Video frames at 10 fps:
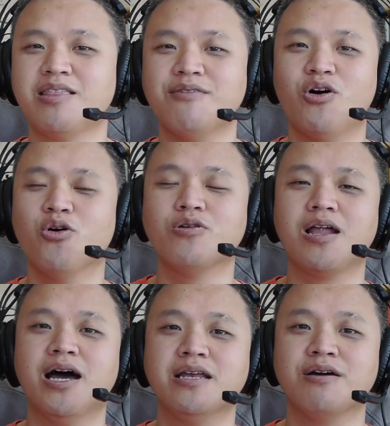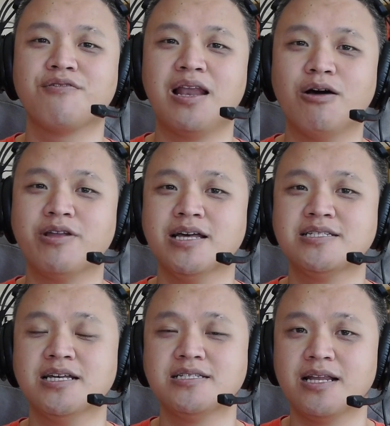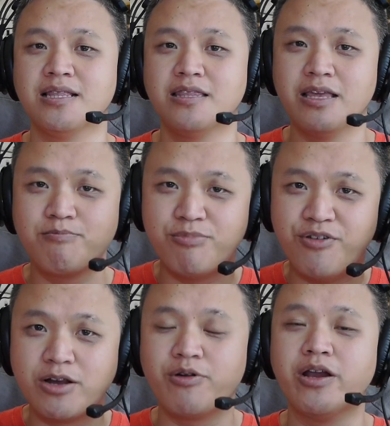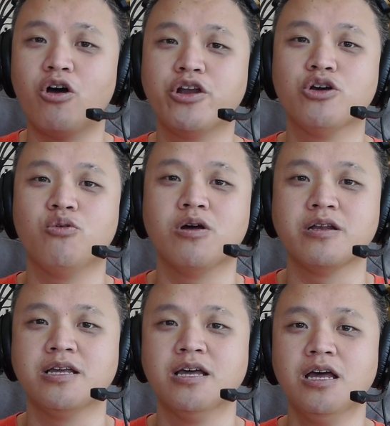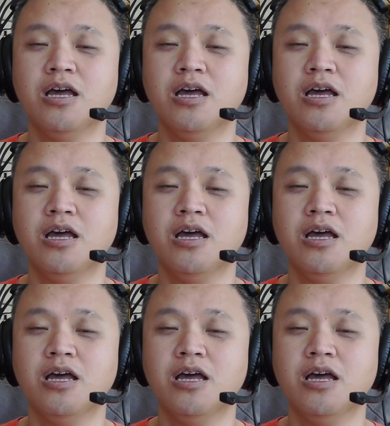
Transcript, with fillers: They have a whole line of cloud headsets and they provide great audio quality